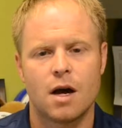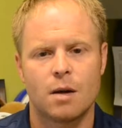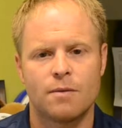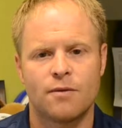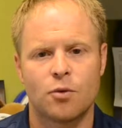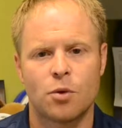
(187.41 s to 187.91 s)

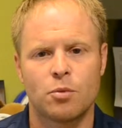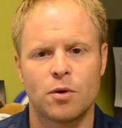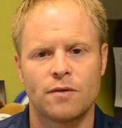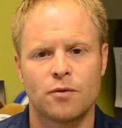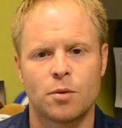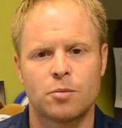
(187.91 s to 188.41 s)
up
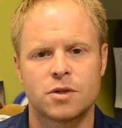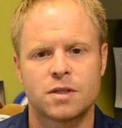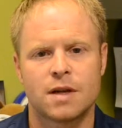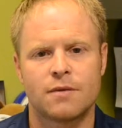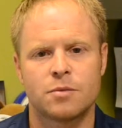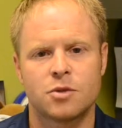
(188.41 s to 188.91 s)

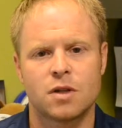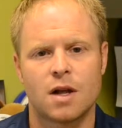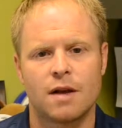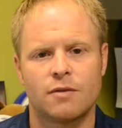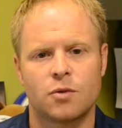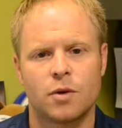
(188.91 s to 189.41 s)
4.4% from
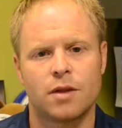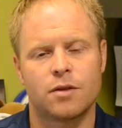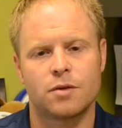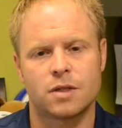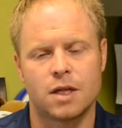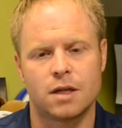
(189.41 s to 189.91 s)
July of
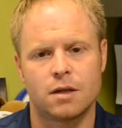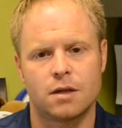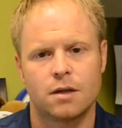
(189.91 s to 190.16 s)
2013.